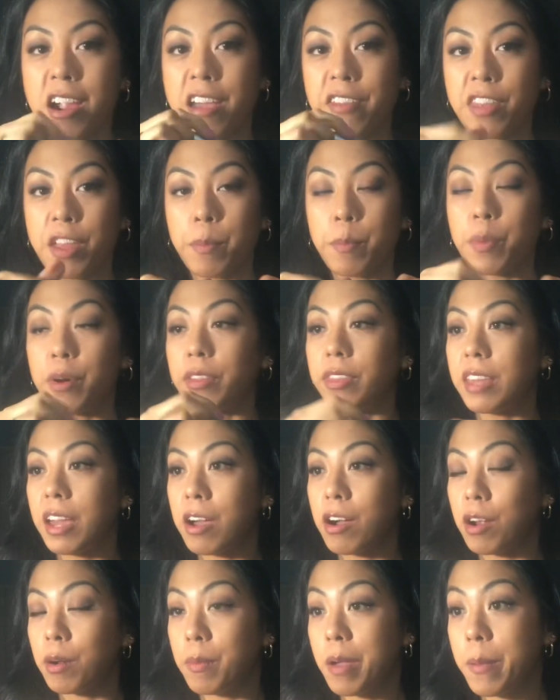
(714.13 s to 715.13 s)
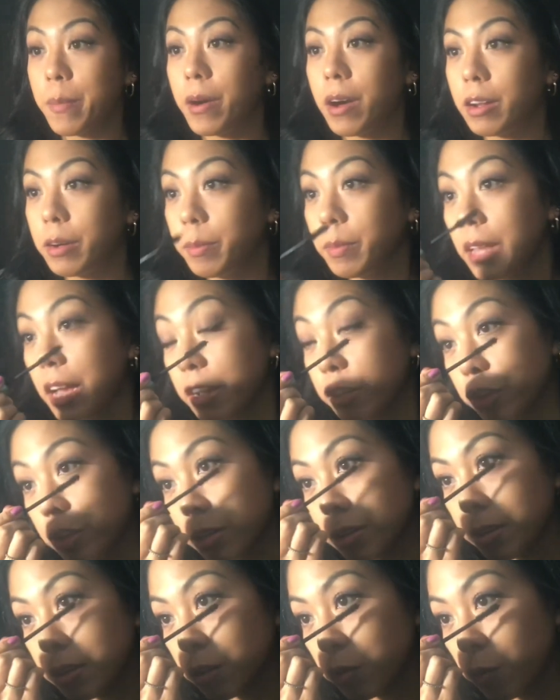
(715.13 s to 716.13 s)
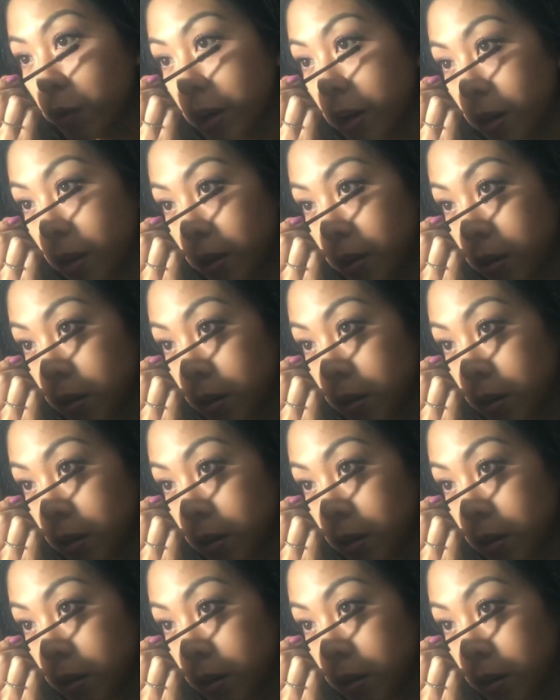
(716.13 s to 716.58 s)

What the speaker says: and then put that on my bottom lashes as well.